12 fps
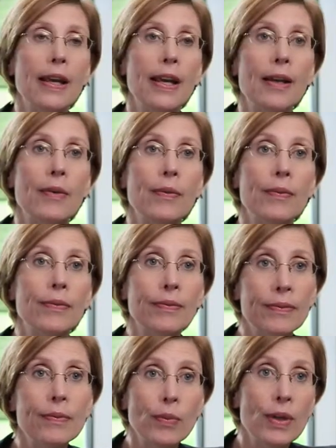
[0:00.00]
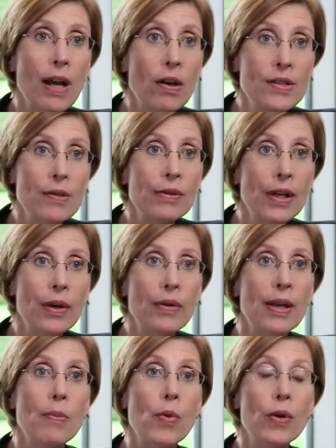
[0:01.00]
And we also know
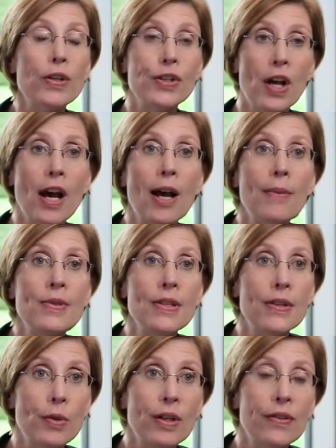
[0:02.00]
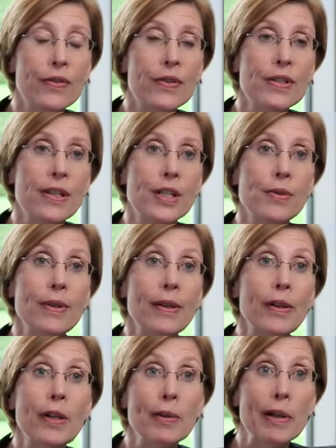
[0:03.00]
that more jobs in the twenty-first century are
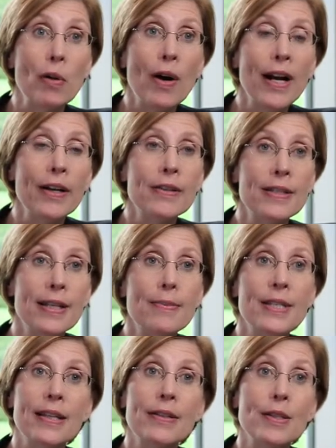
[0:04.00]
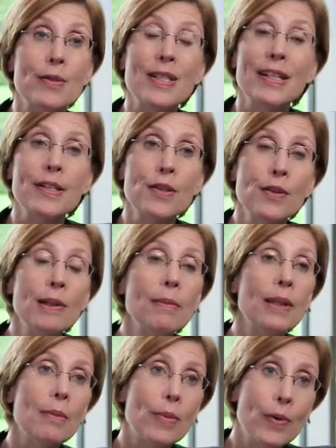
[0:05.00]
going to require STEM skills, so it's
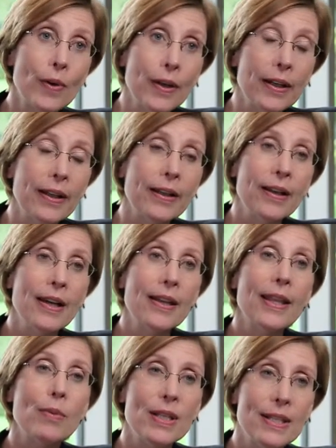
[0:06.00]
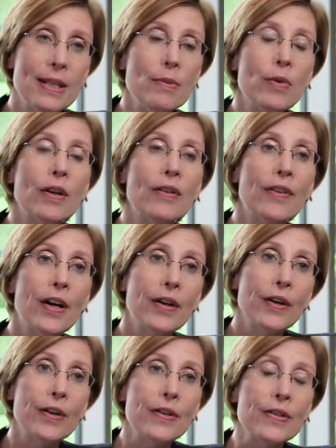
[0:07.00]
extremely important that we see more of our
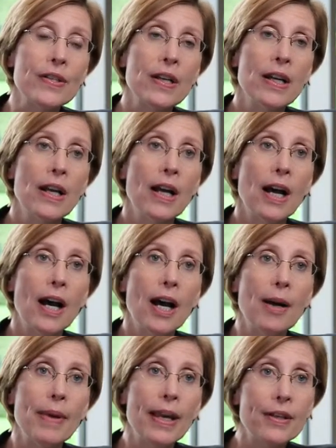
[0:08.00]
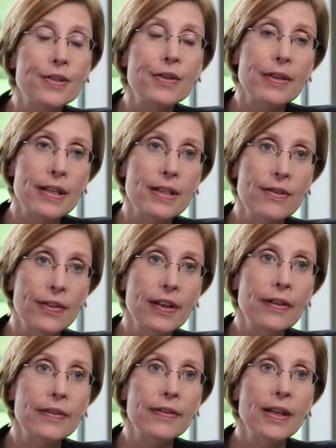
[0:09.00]
girls um, enter these
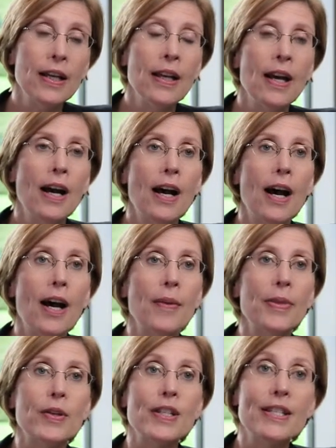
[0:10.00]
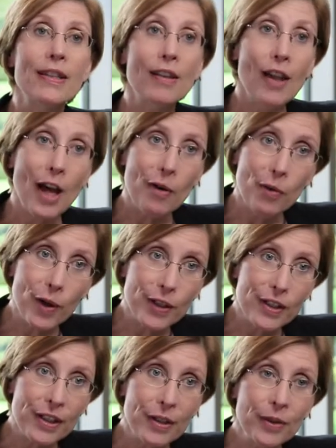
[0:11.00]
fields. Um, there is still a lot of work
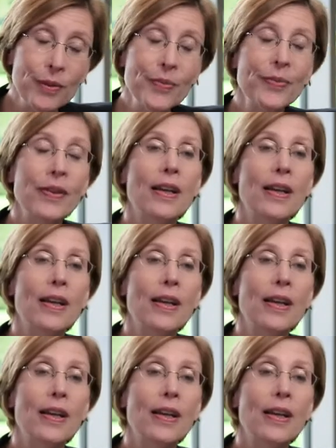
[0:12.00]
to do.